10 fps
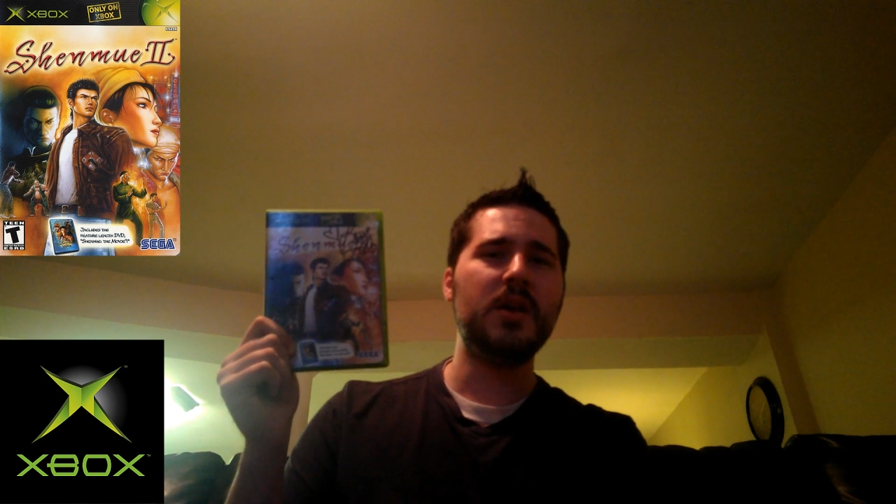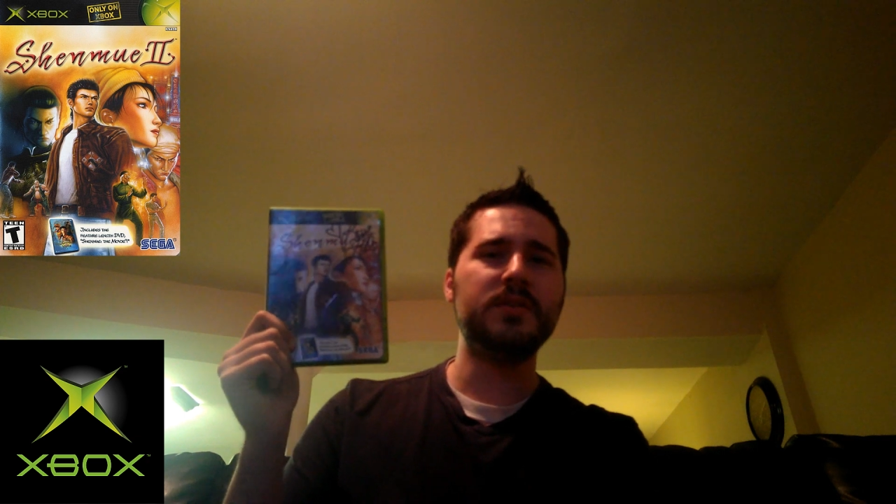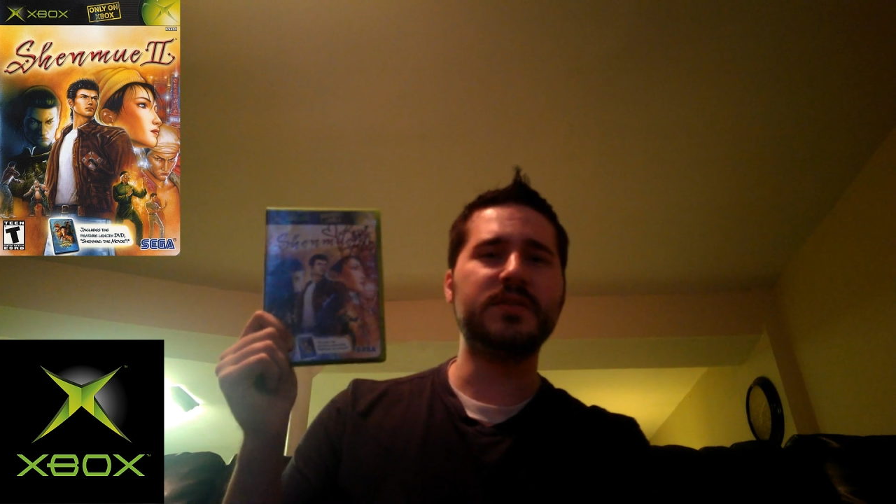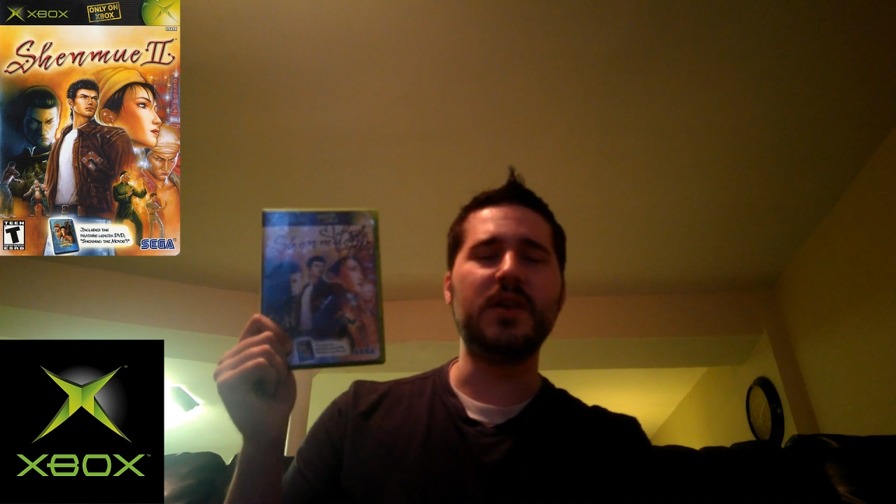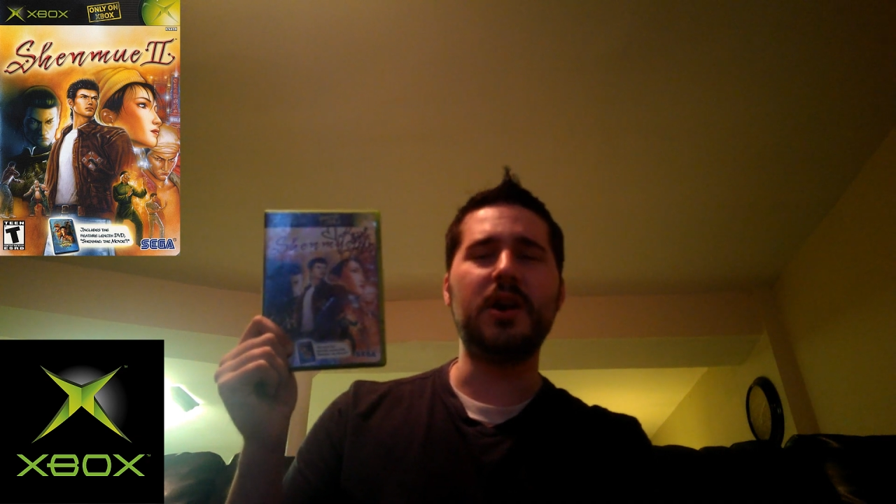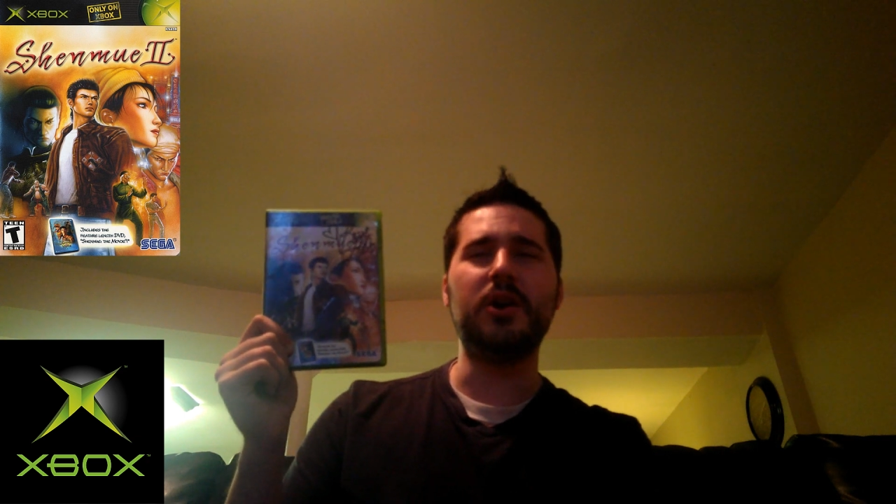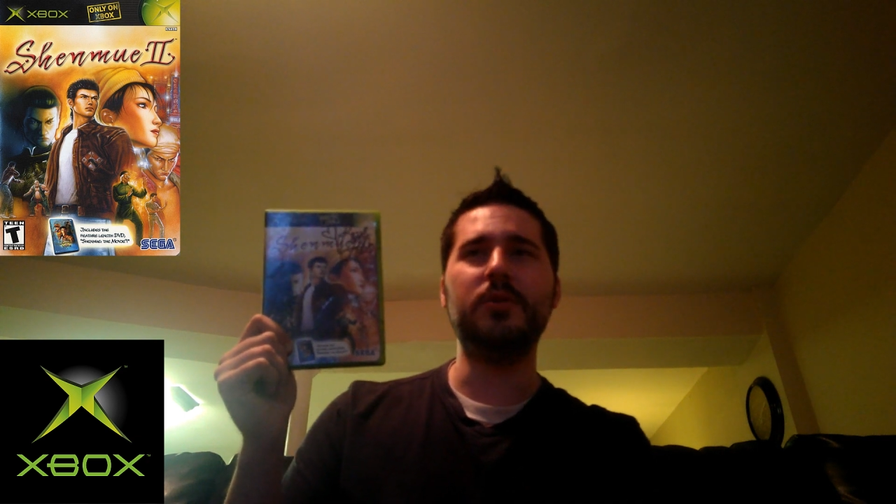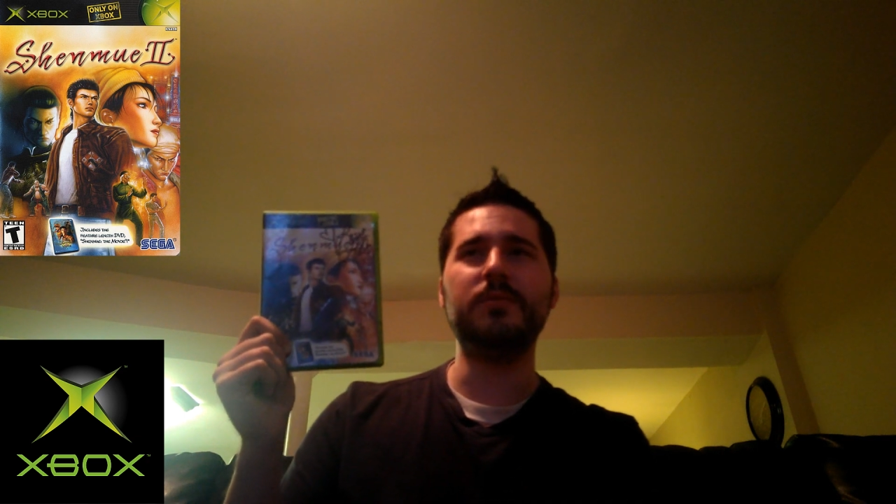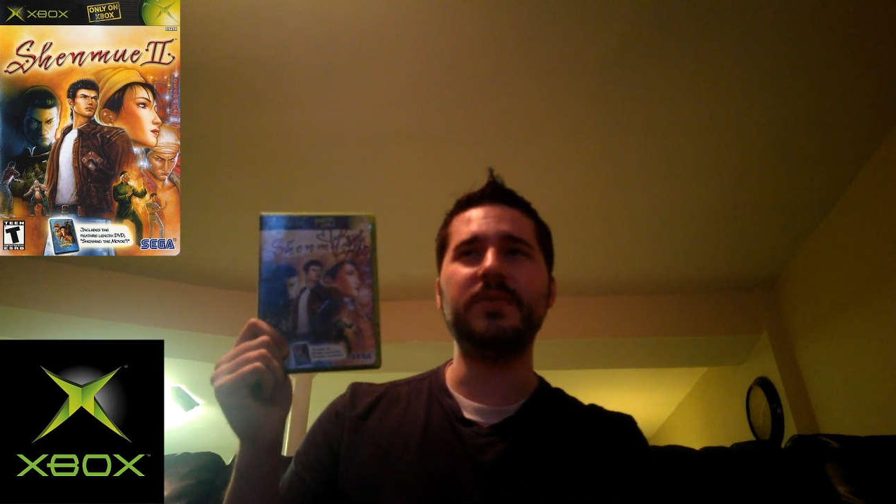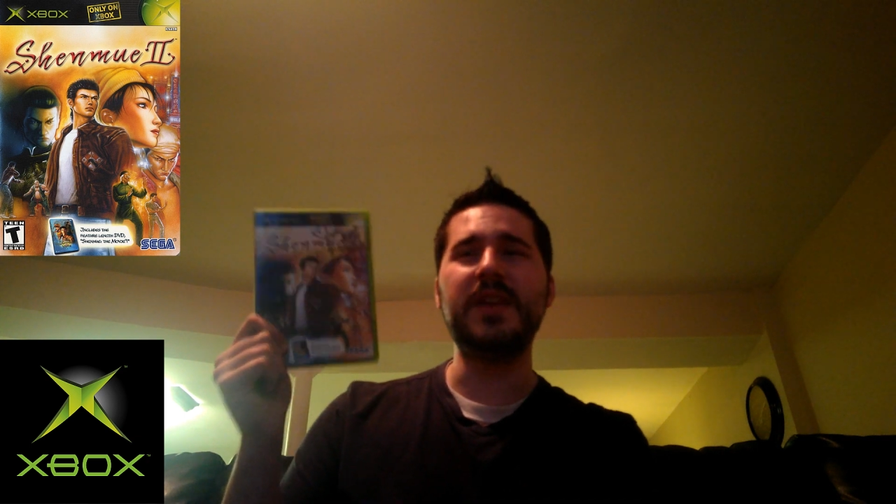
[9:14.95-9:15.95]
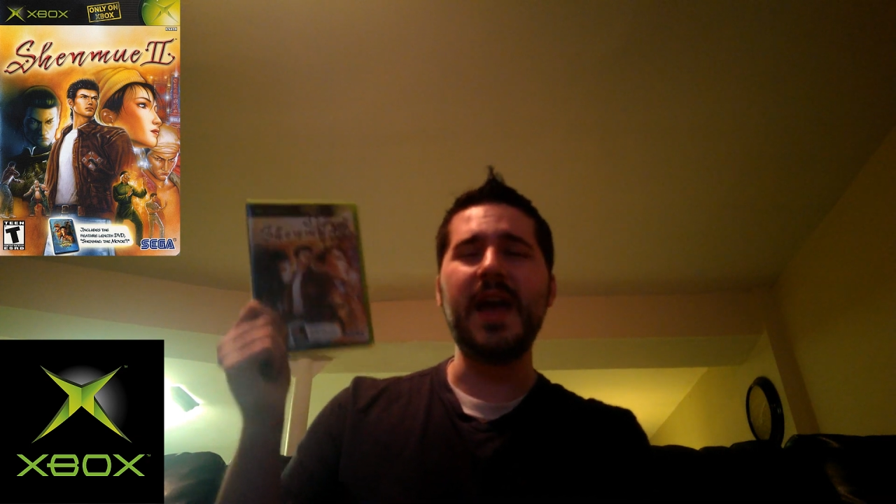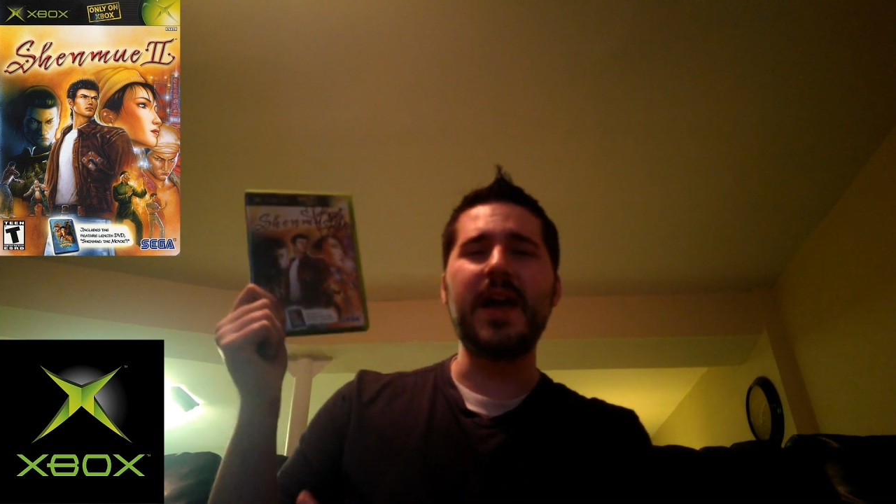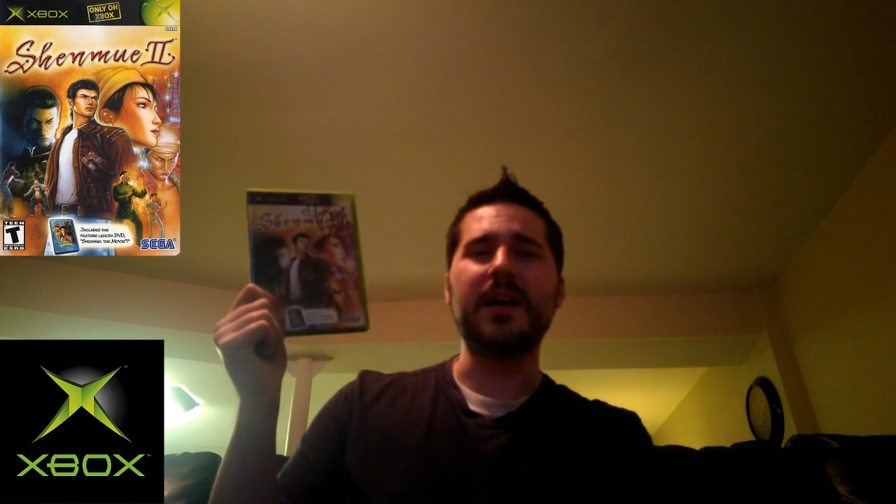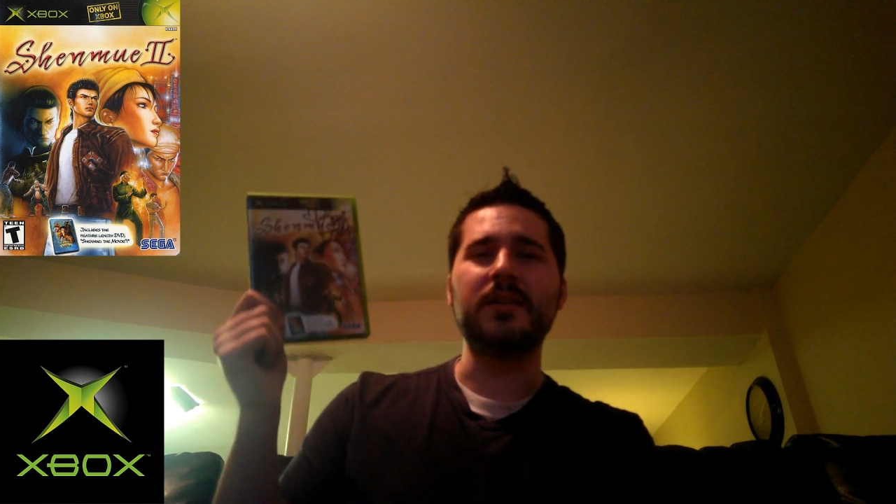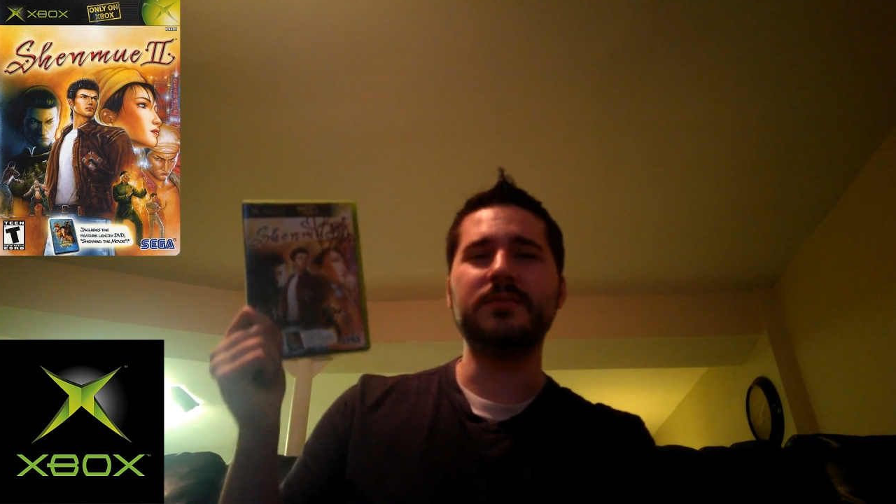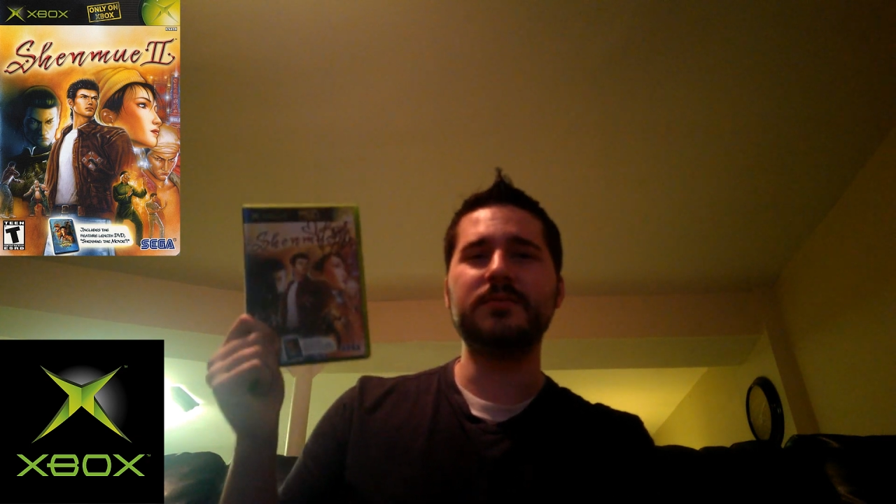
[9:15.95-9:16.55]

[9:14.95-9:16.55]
So, yeah.